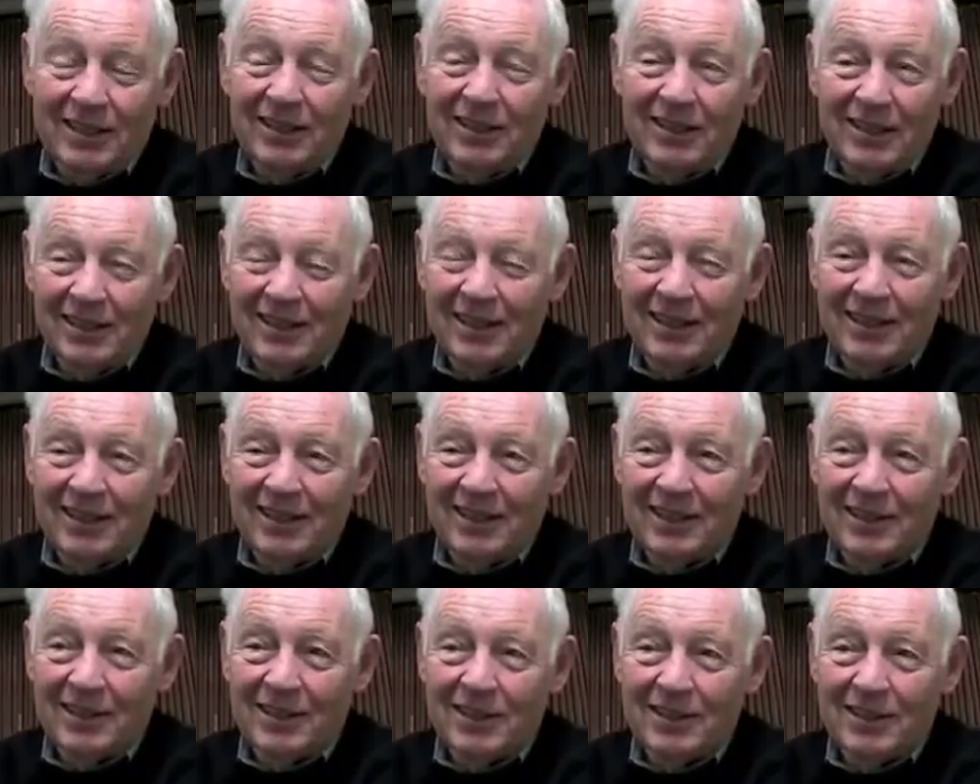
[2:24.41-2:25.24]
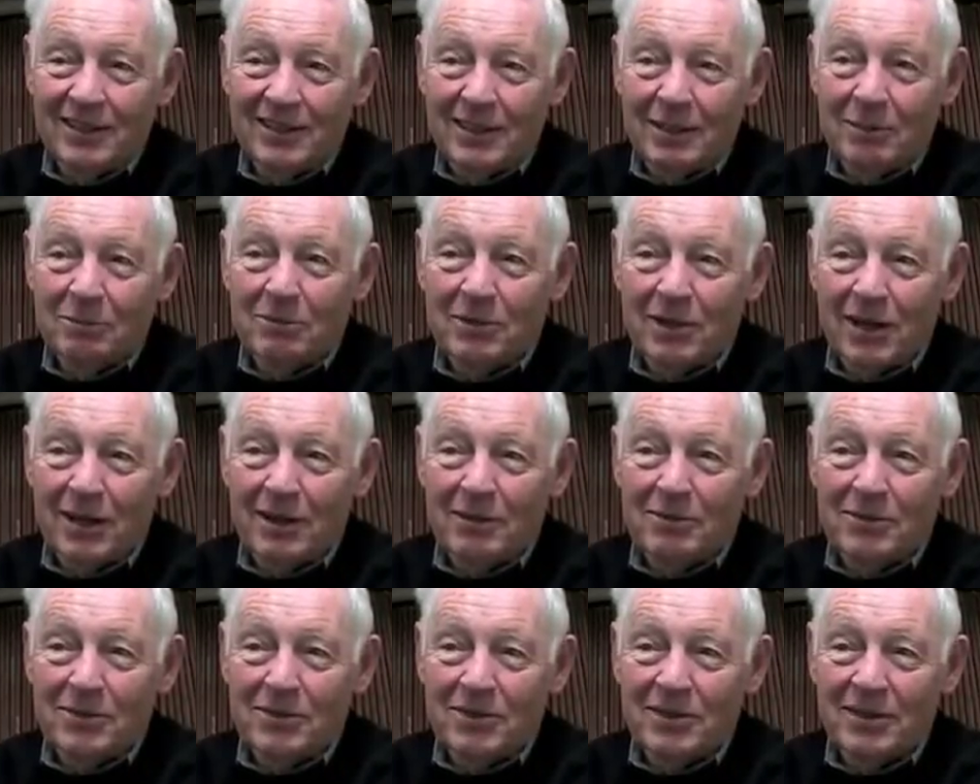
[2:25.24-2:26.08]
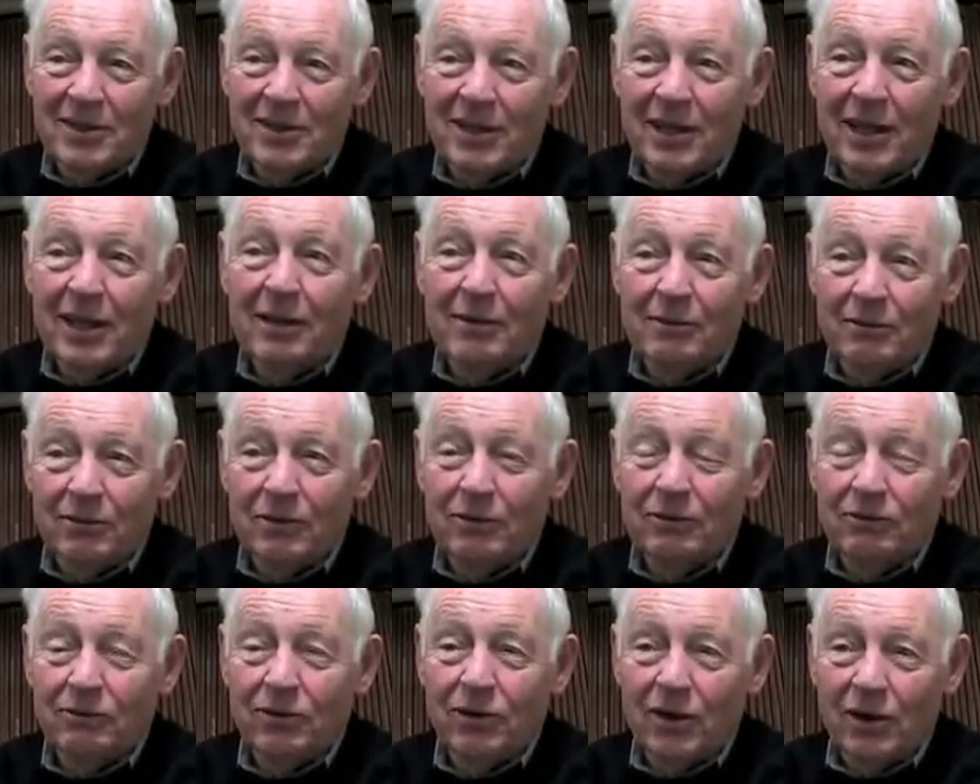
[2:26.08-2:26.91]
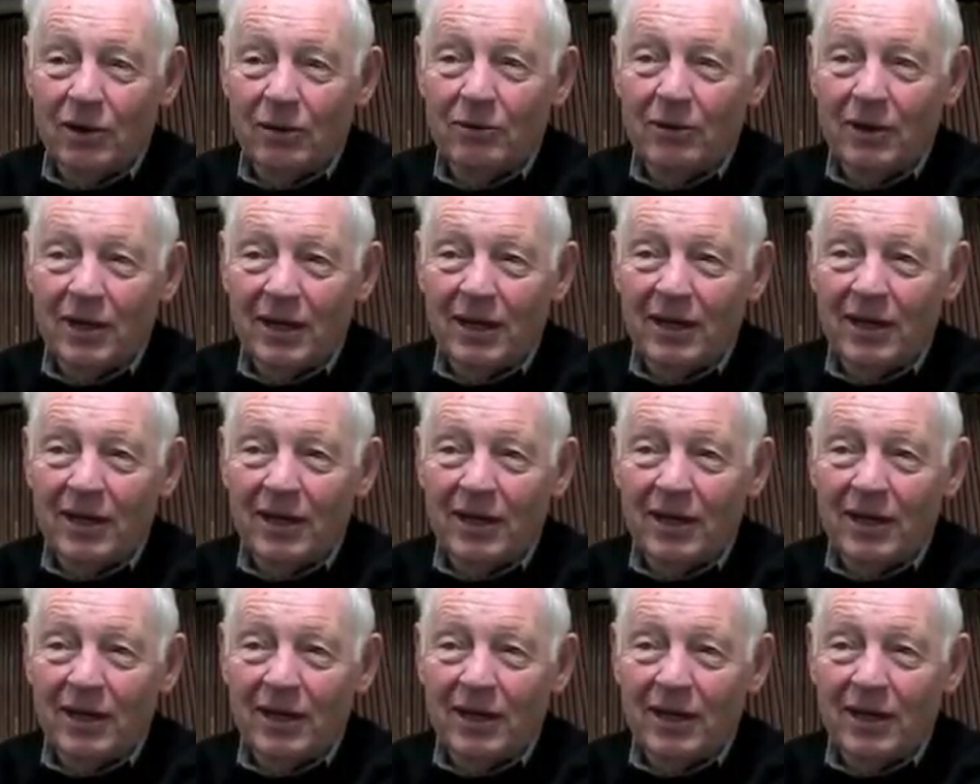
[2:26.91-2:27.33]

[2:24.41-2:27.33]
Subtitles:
and sometimes they come from far away,